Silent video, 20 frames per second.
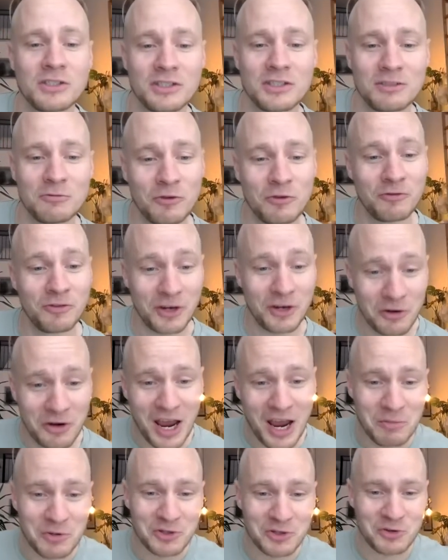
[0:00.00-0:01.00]
And we're very
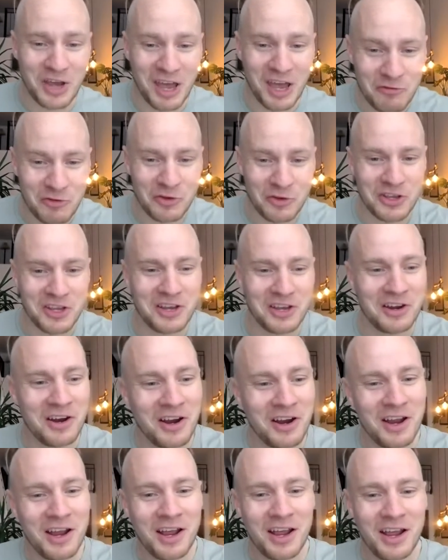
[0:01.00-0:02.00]
happy to have you here,
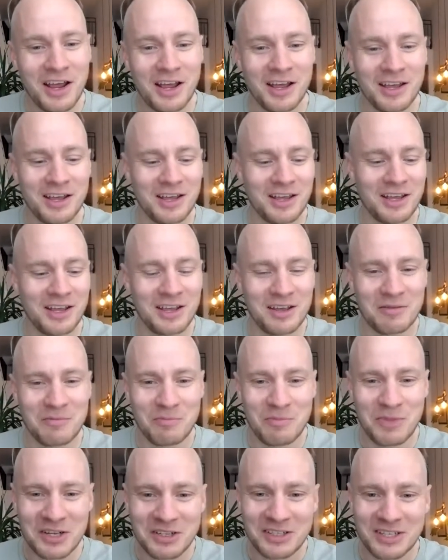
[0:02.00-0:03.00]

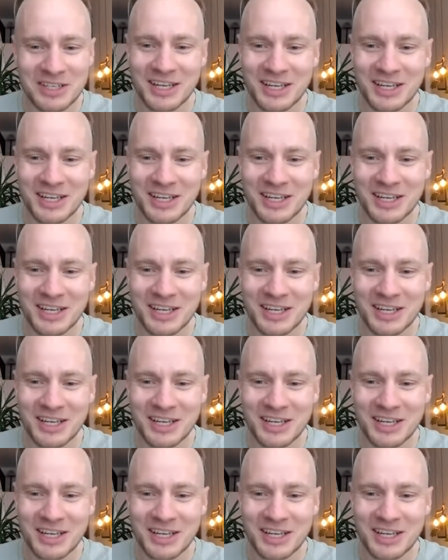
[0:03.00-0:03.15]
Mikkel,